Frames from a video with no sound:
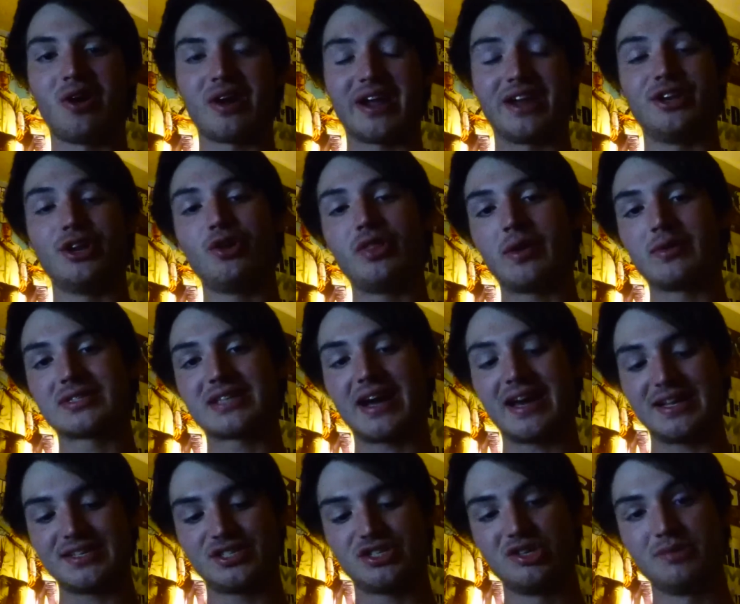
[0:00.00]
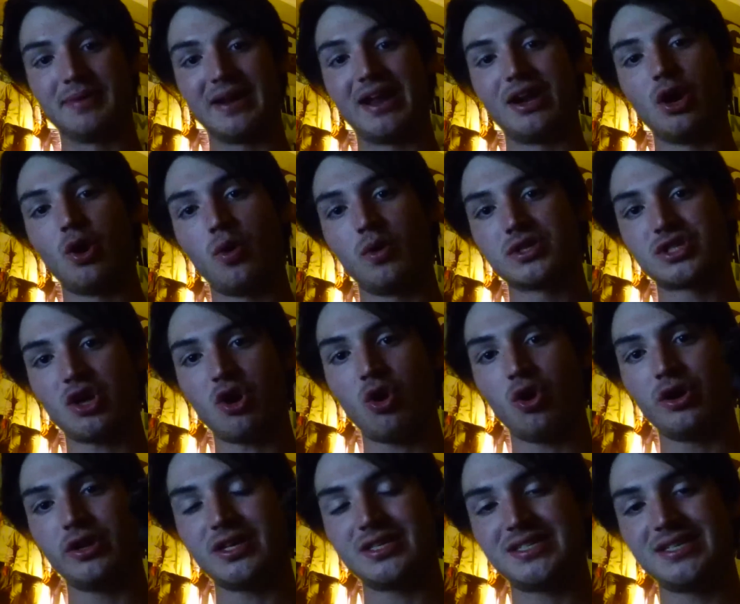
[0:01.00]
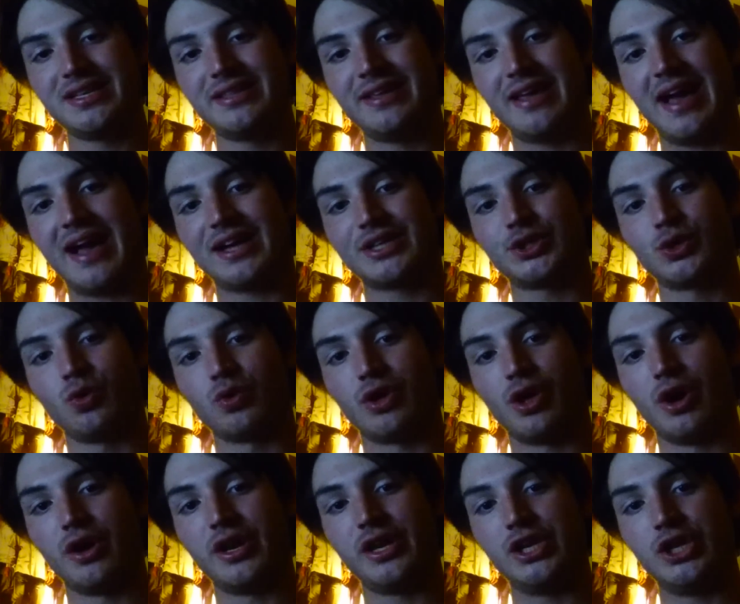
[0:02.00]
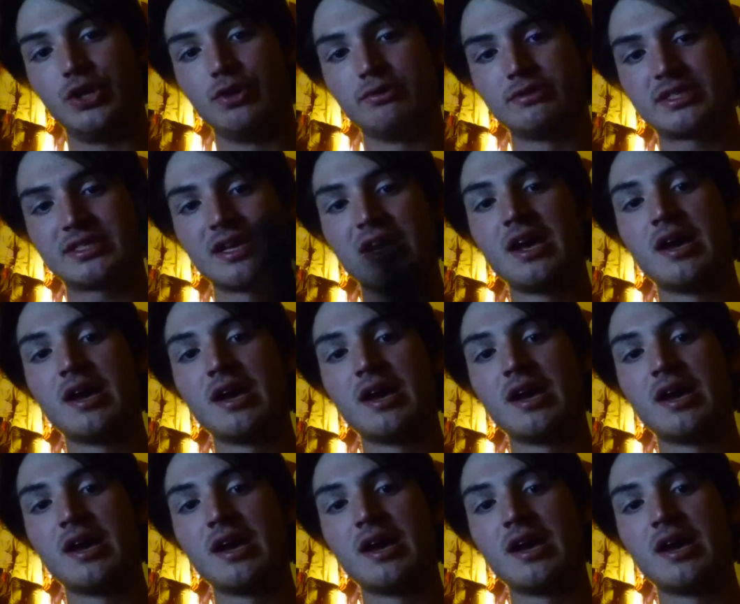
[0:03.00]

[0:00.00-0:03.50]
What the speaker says: I know that was kind of stupid. I know it was hard to see the actual gun in use,